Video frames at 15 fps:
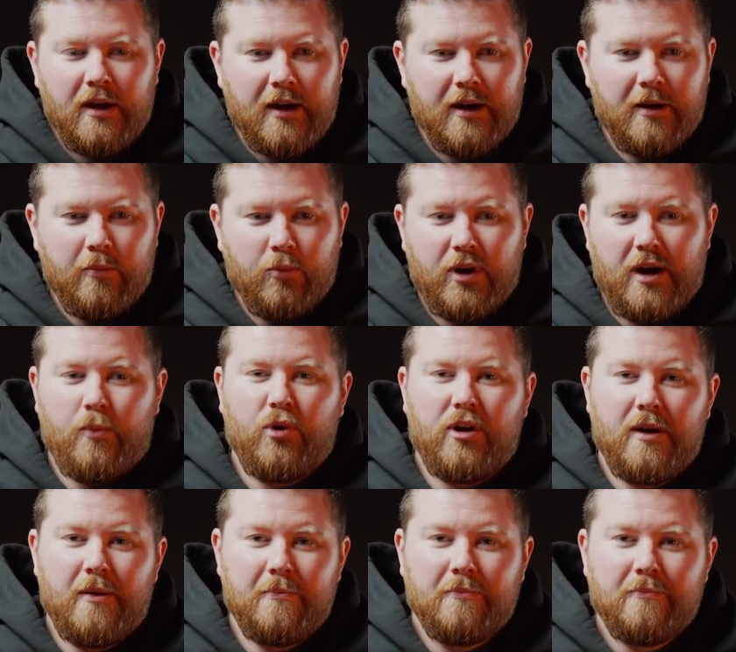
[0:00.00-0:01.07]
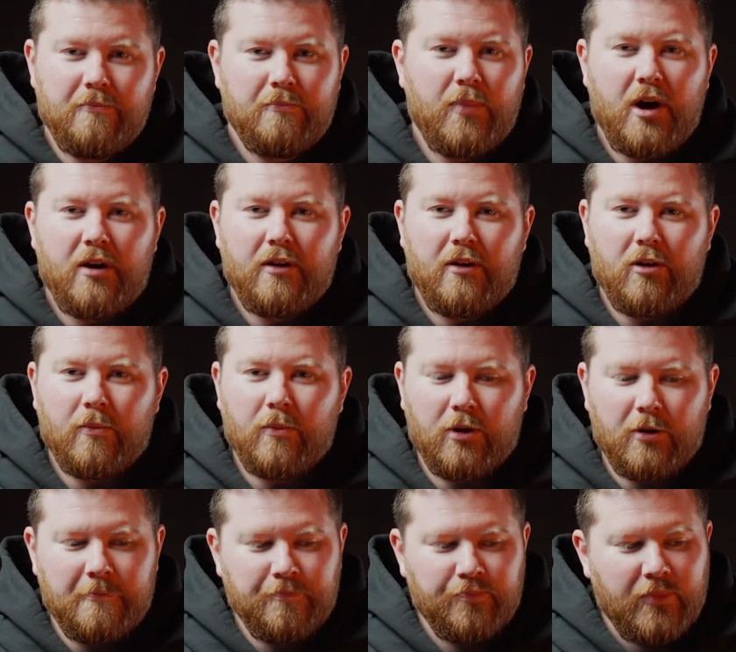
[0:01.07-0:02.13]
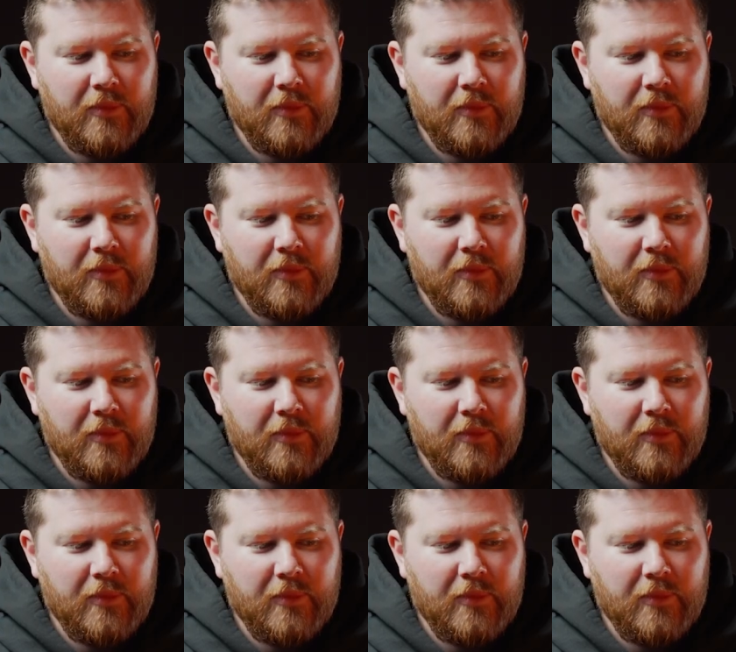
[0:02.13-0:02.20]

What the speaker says: When I'm wearing body armor,